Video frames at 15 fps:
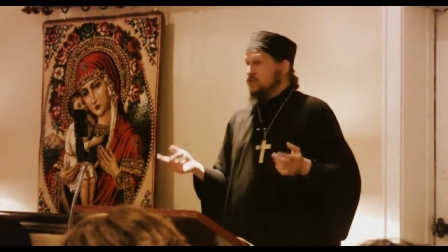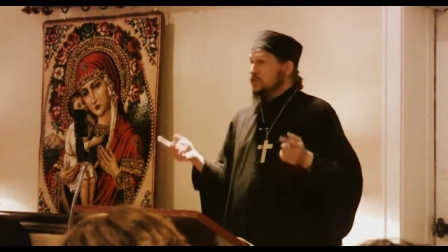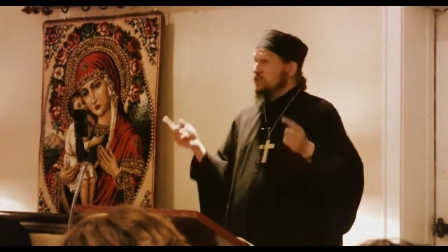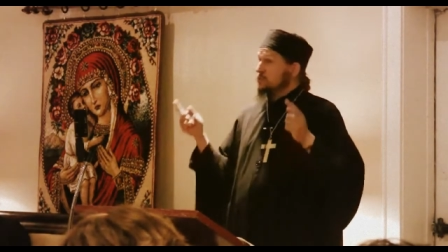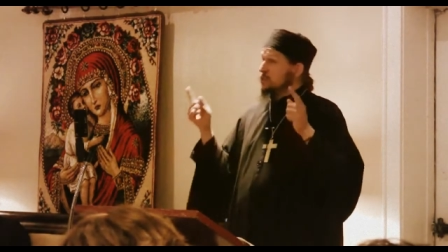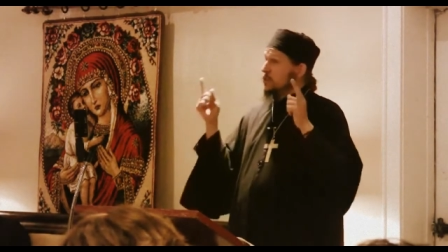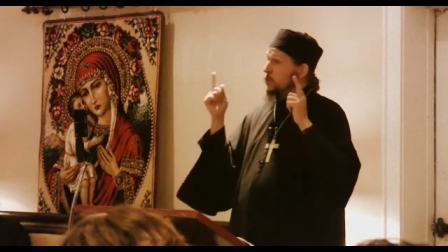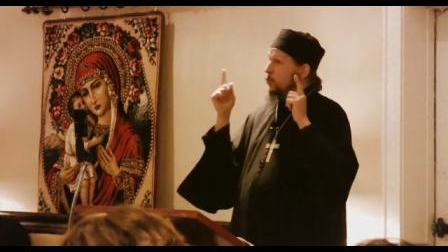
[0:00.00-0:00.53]
There
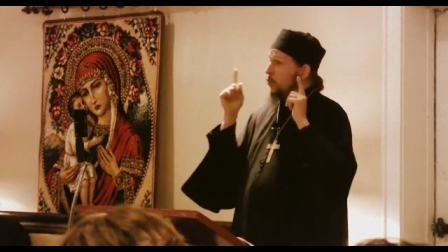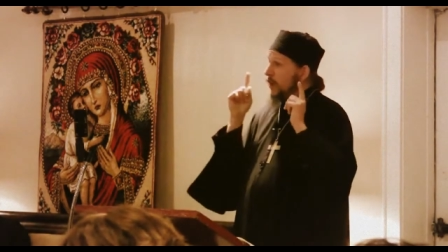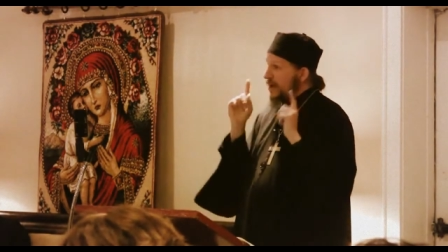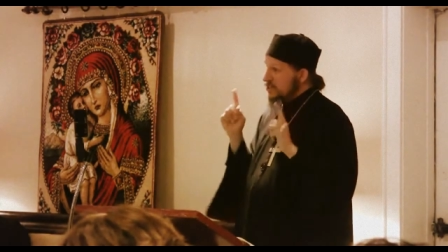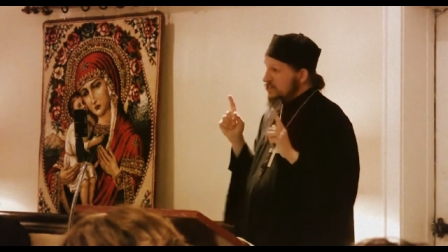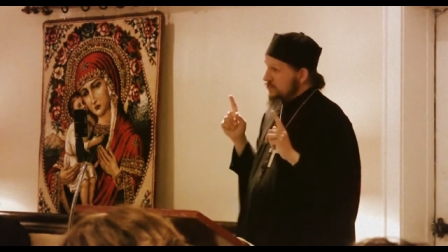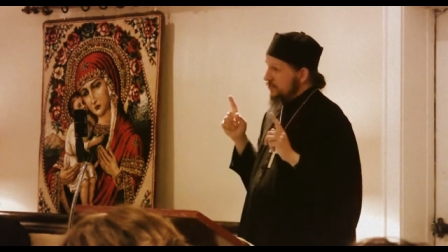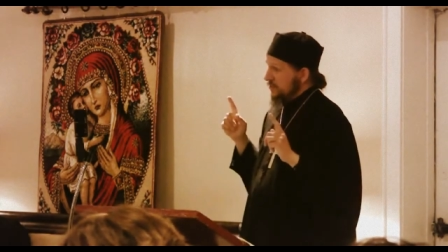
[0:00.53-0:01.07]
should be
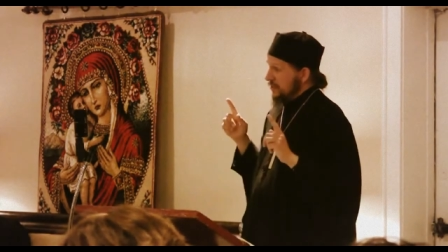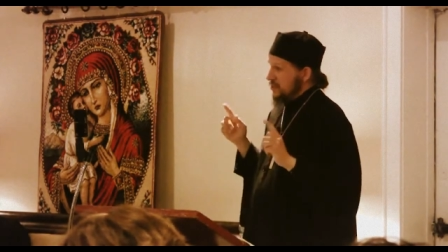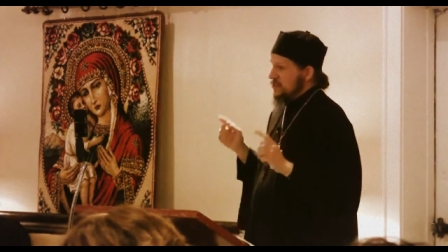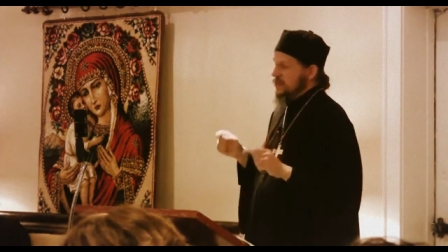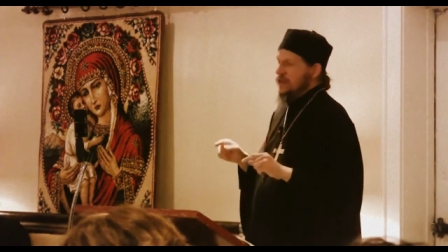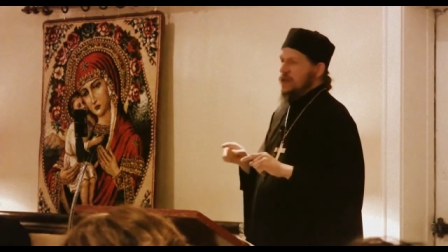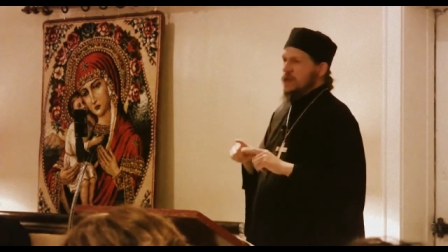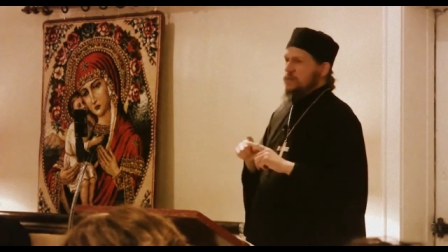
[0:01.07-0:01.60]

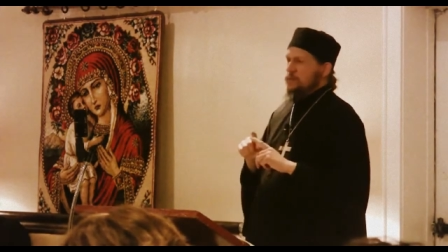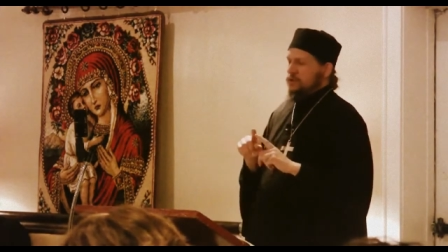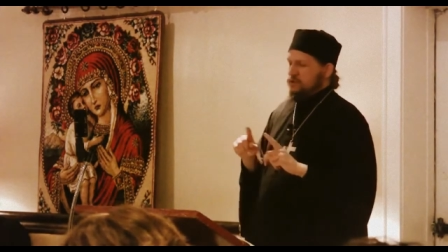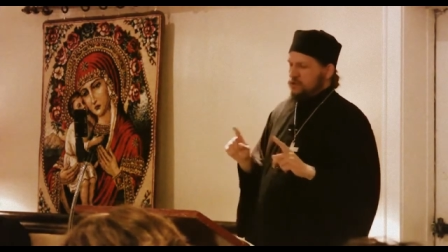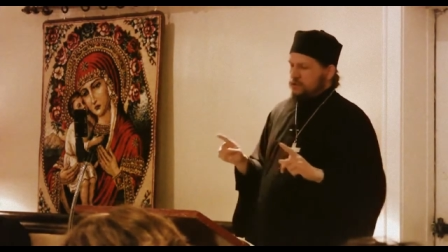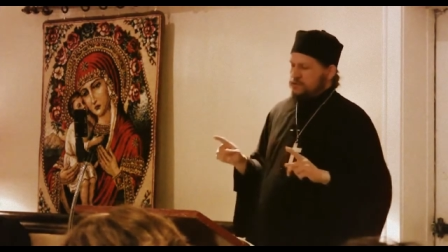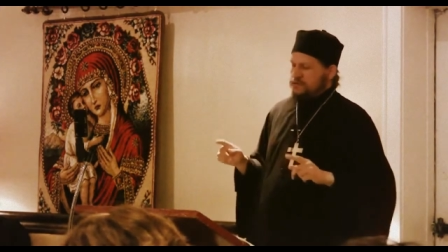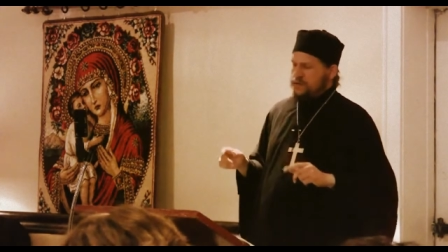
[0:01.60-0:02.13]
watchfulness, but
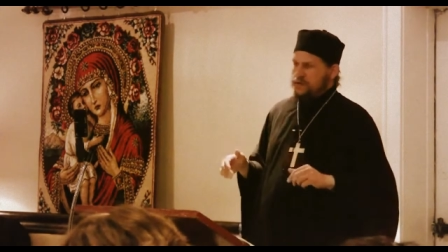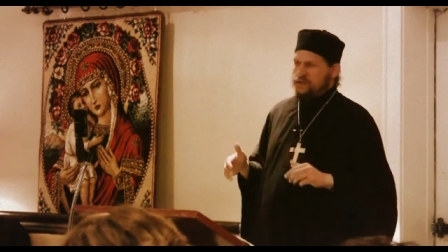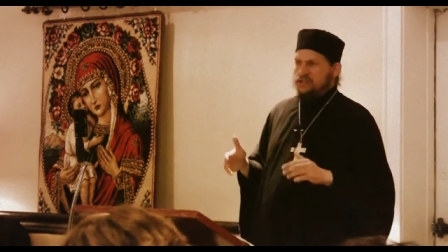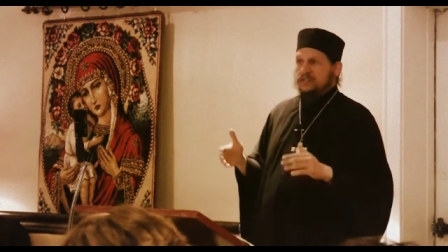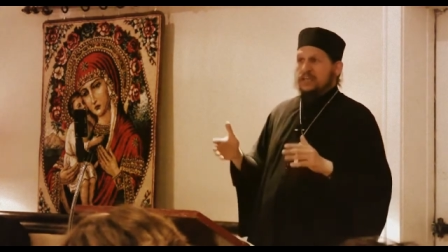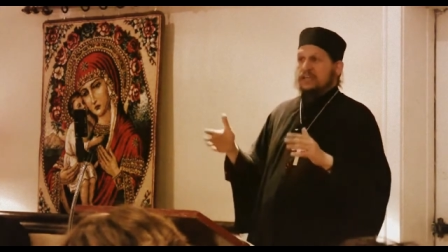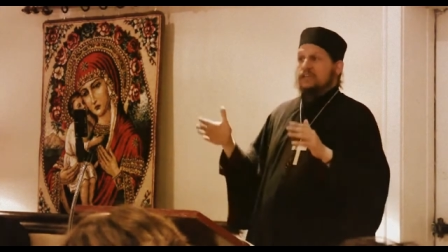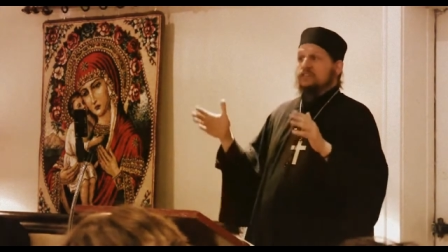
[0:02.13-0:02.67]
no fear.
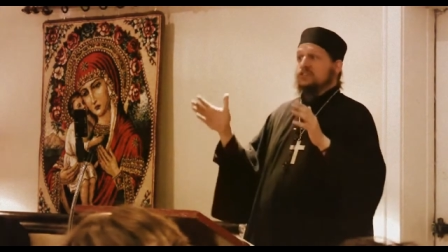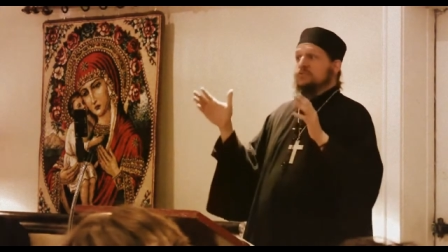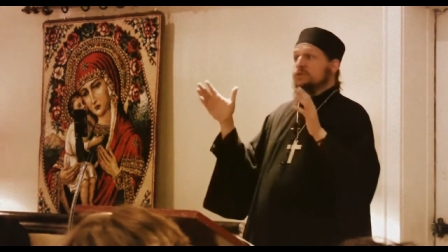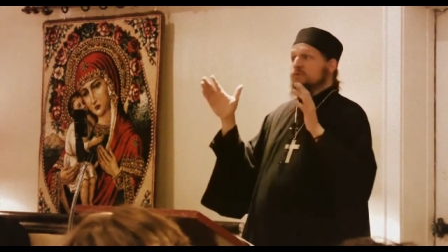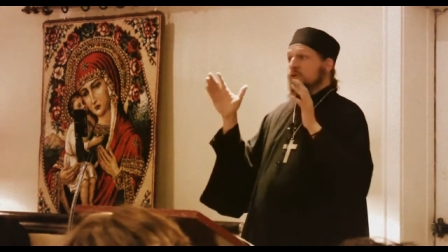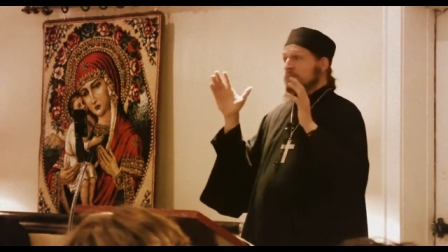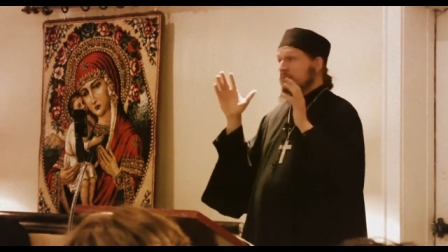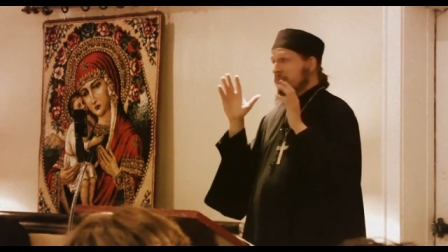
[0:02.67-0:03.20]
Just like there should
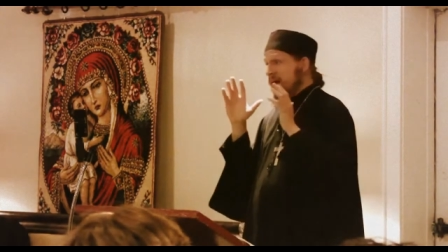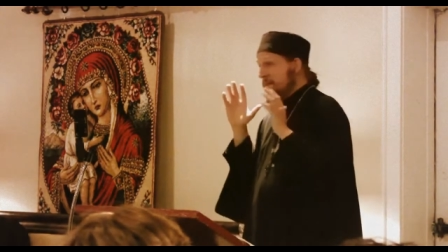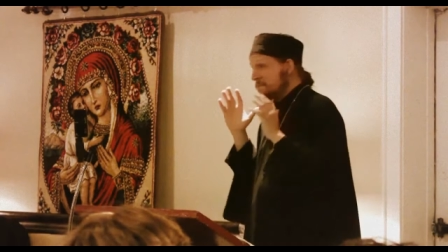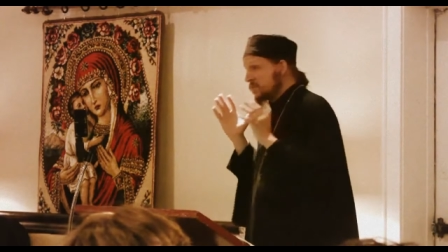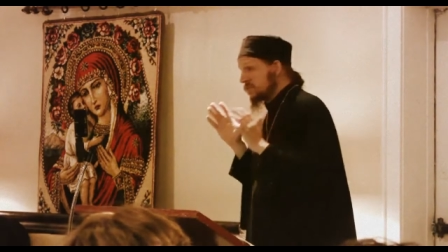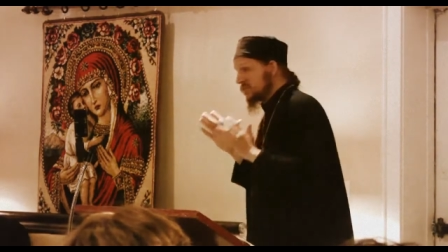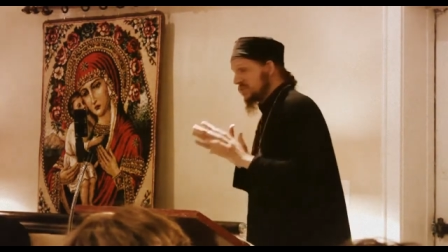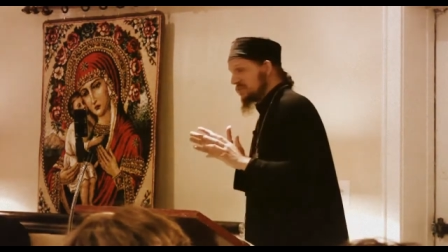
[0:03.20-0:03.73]
be
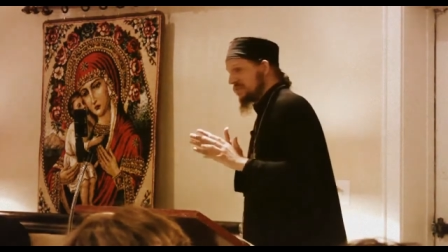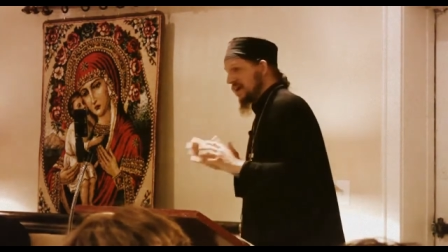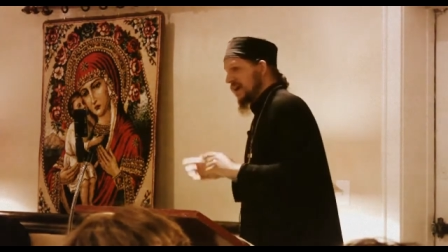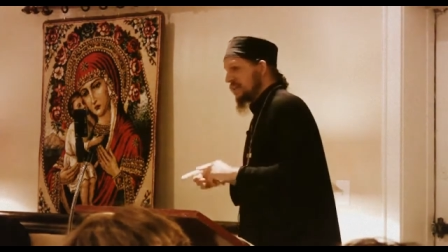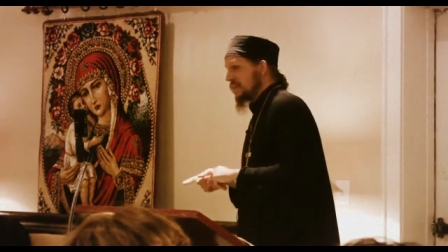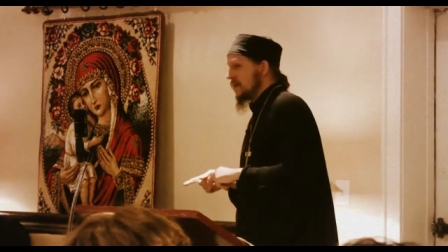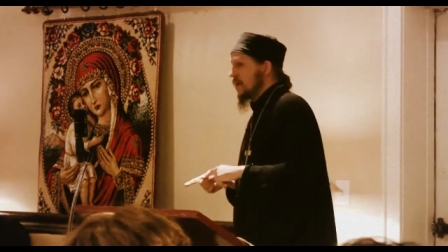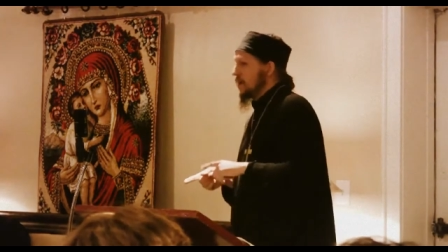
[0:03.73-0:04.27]
remembrance of
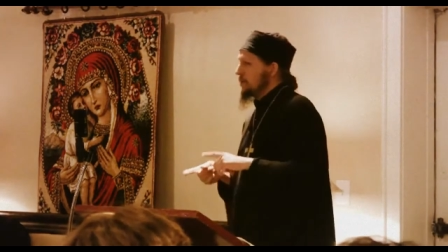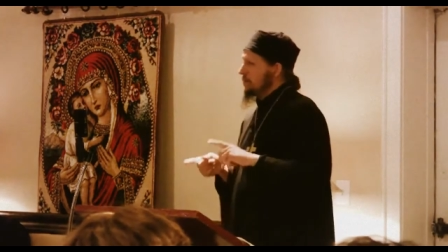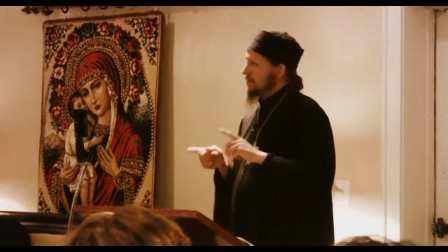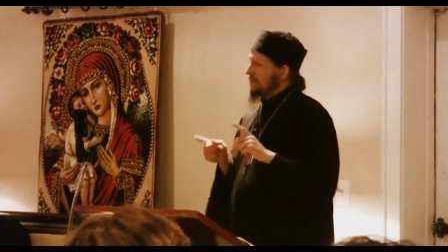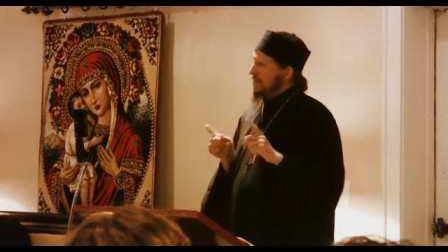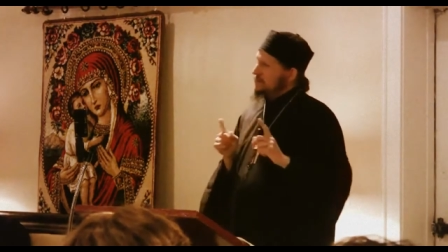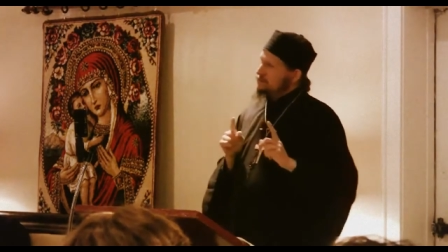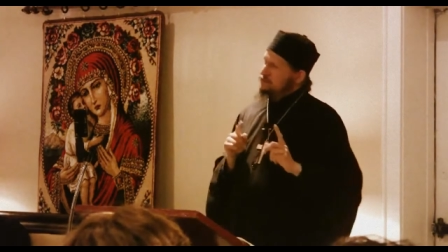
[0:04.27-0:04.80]
death,
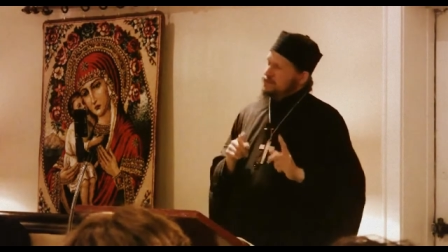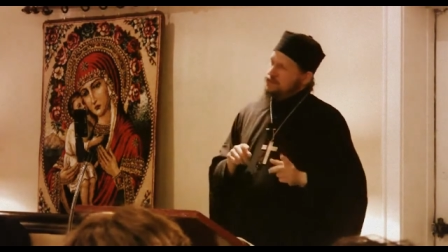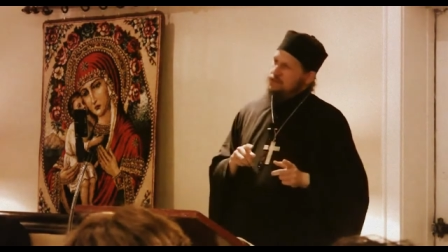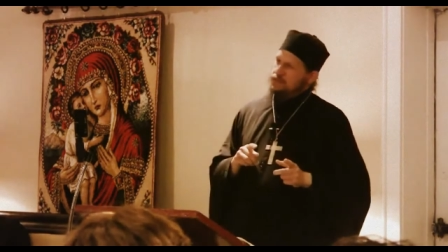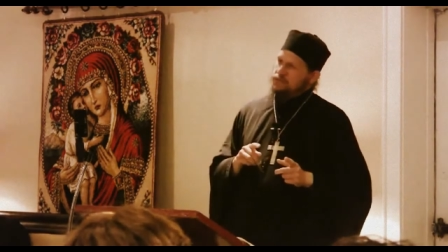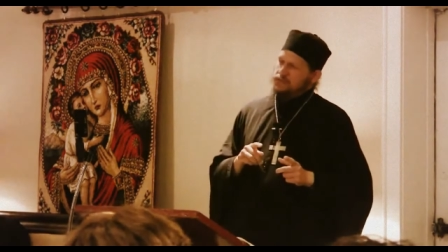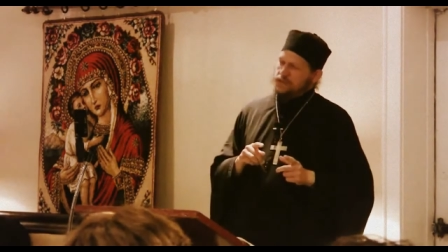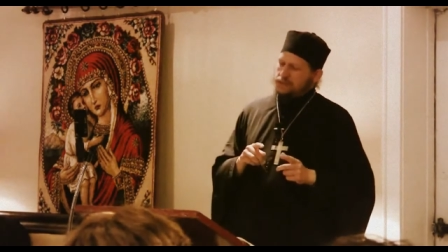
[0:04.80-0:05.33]
but not
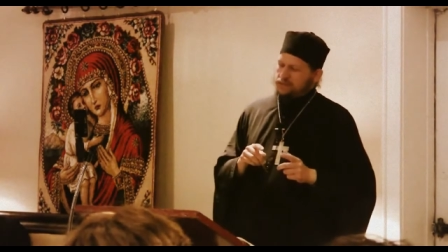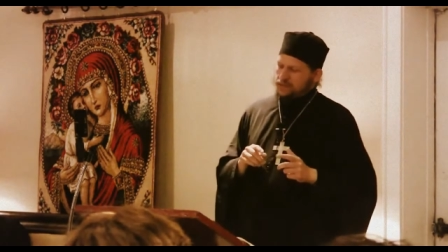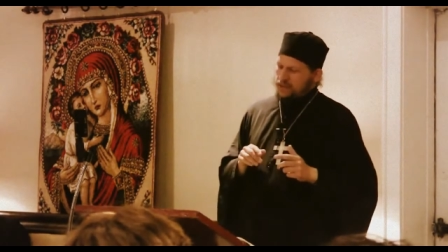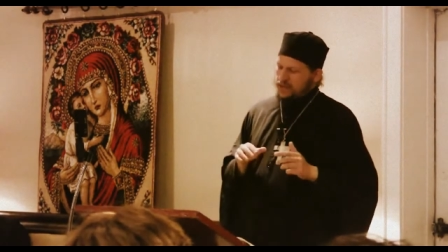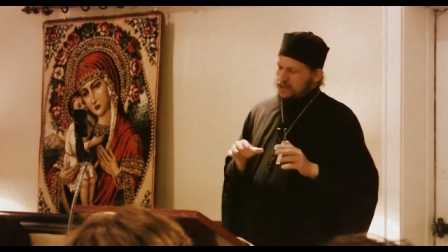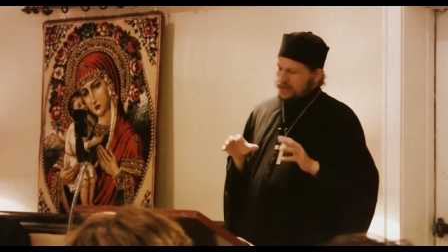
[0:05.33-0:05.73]
fear of death.